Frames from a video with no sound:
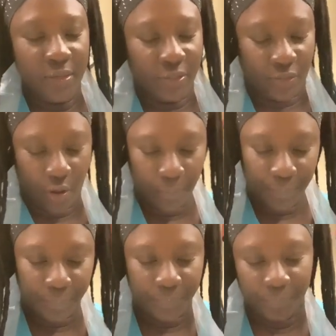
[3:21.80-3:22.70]
So
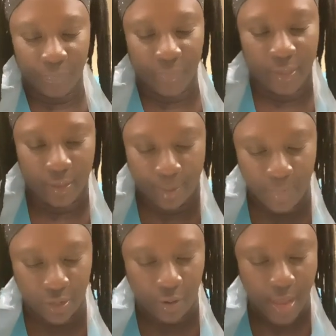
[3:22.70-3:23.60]
let
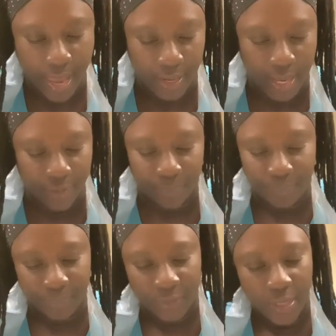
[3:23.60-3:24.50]
me go ahead and
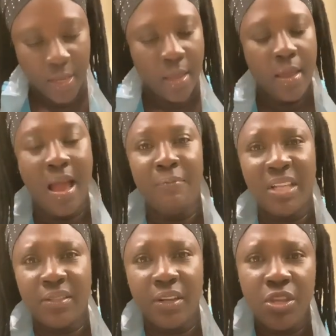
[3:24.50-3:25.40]
I'm
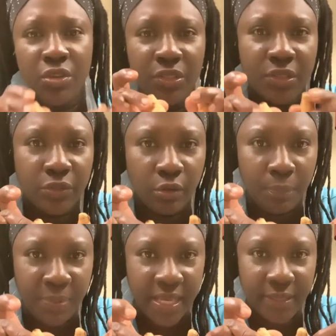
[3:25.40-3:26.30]
just gonna use 2
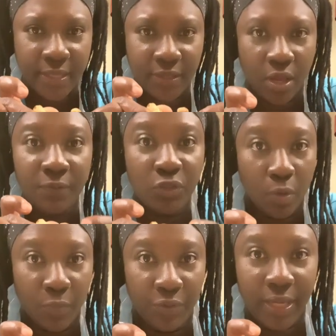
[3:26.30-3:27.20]
pieces of
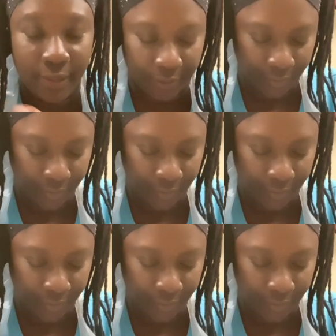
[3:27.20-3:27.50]
turmeric.